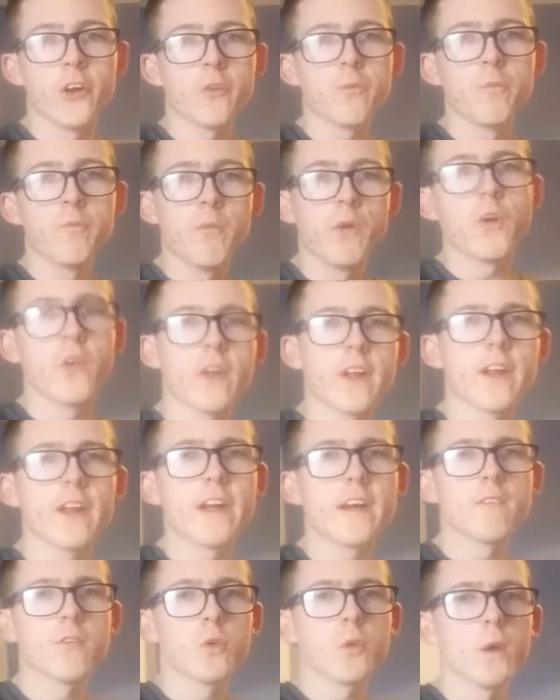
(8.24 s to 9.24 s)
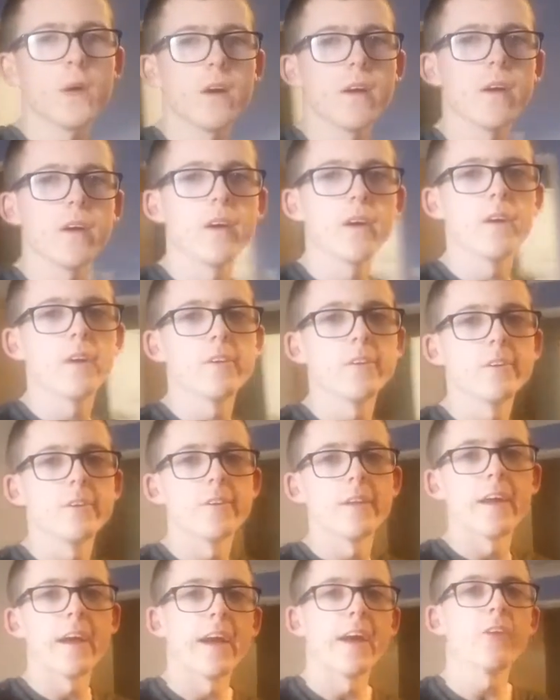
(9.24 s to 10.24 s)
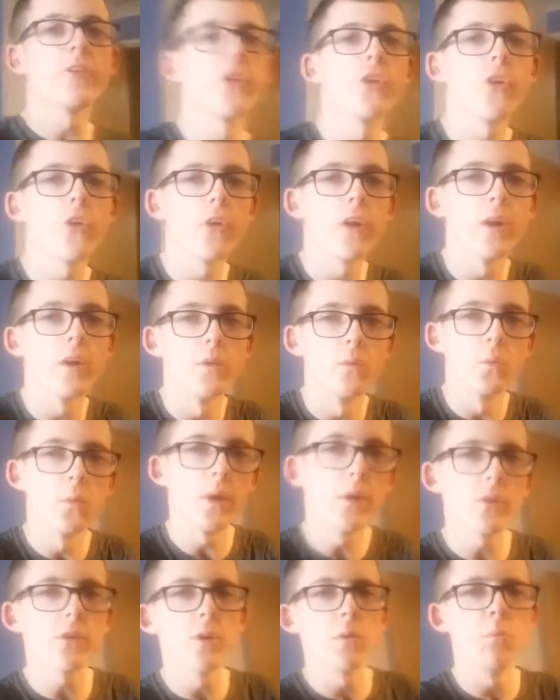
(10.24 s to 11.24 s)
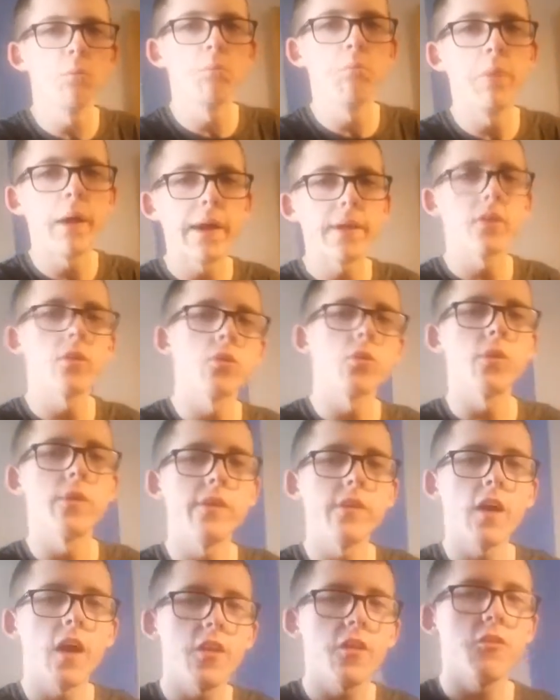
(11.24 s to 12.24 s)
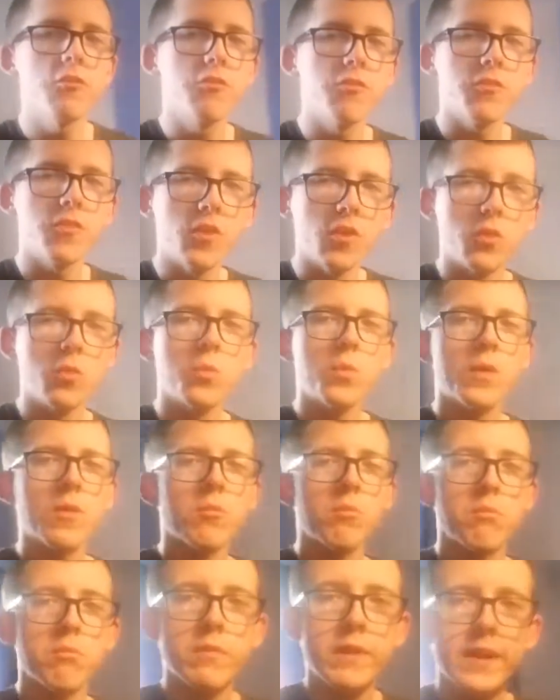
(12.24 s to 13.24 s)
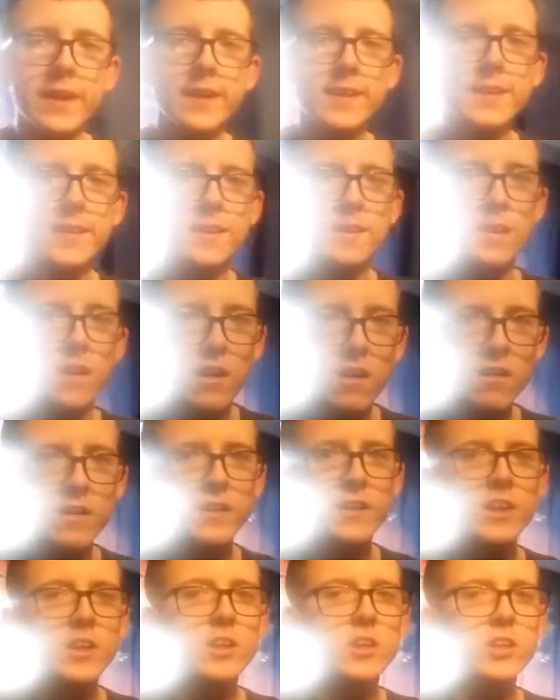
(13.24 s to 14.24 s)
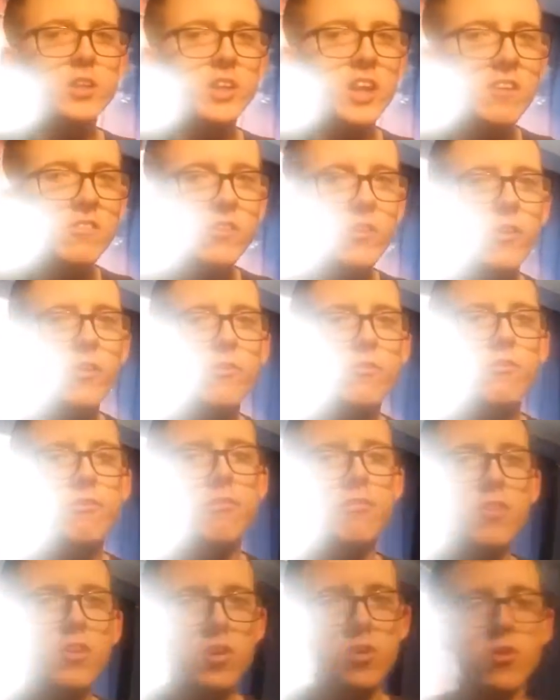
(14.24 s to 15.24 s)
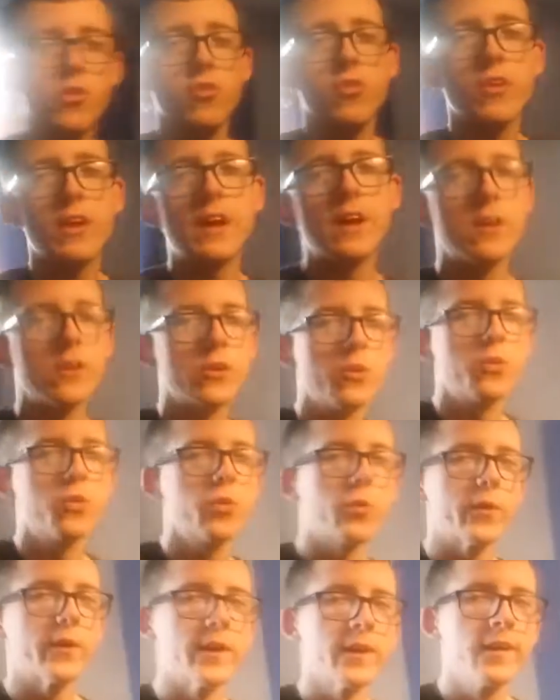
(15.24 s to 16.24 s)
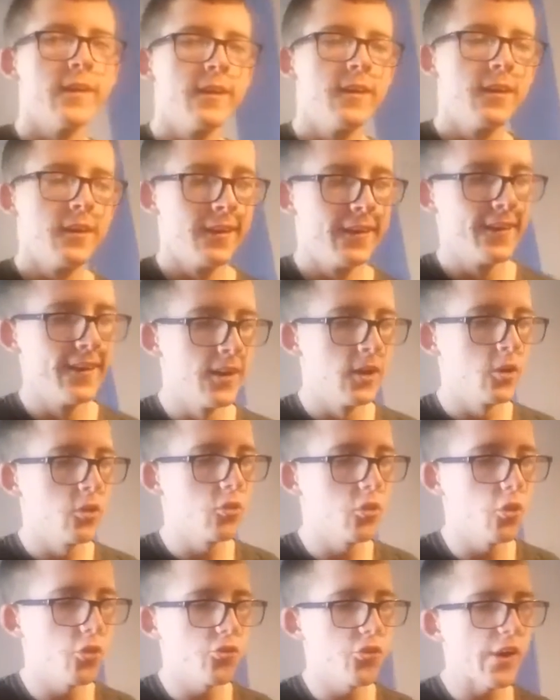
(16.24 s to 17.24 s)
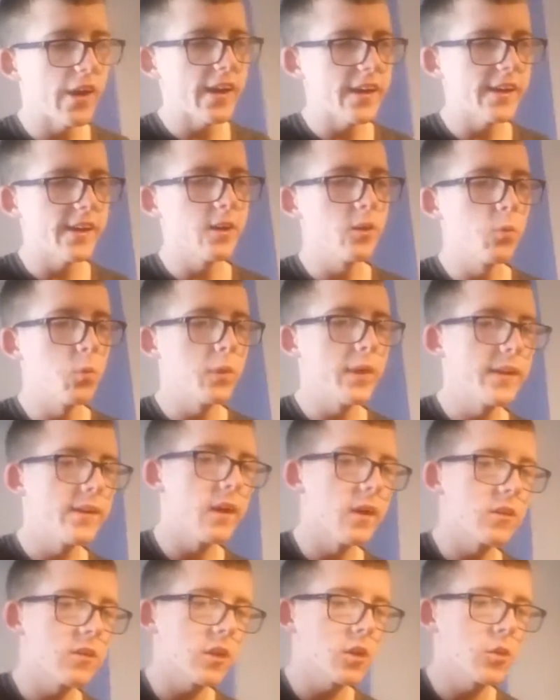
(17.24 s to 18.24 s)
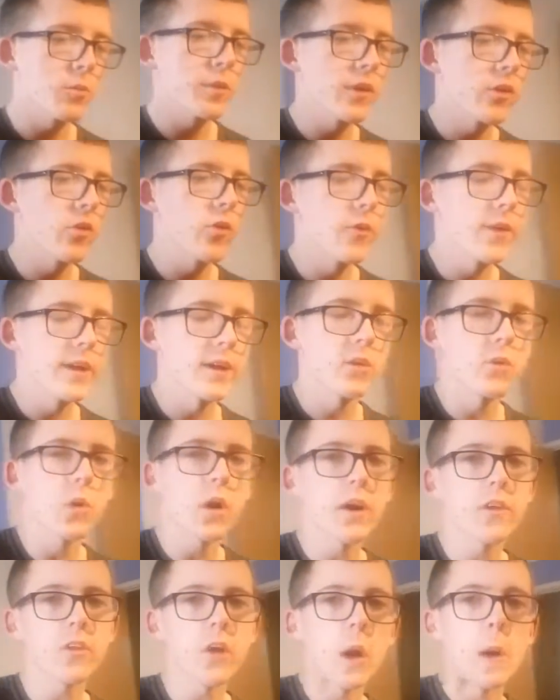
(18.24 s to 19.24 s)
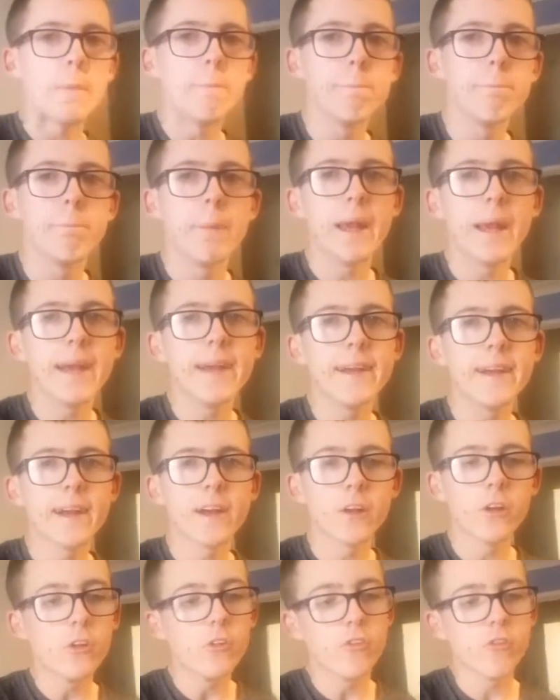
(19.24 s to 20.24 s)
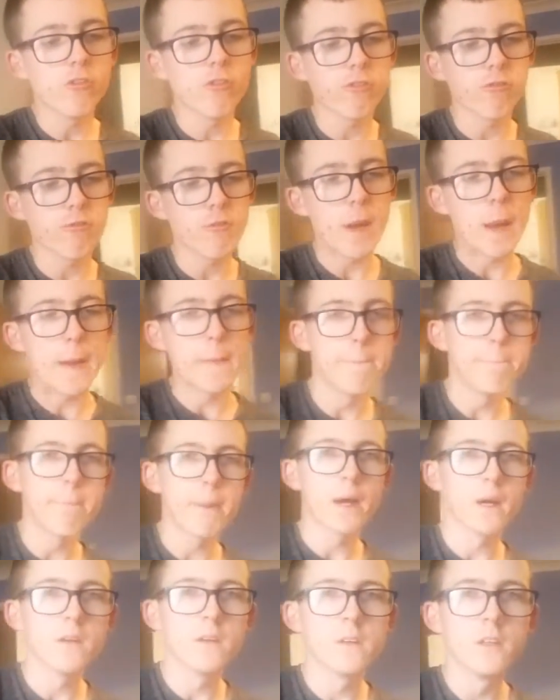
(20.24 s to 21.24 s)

Good morning, everyone. How are you doing? Welcome back to another vlog with me, Kai Sheridan Vlogs. How are you all doing? Today, we are going to be doing quite a big trip.